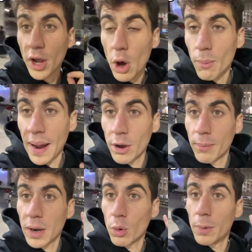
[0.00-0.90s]
Now my
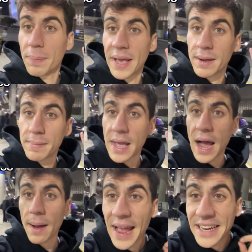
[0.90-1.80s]
Uber will pick me
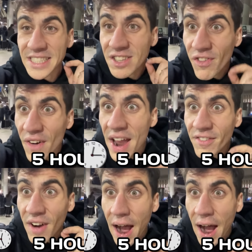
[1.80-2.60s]
up and it's five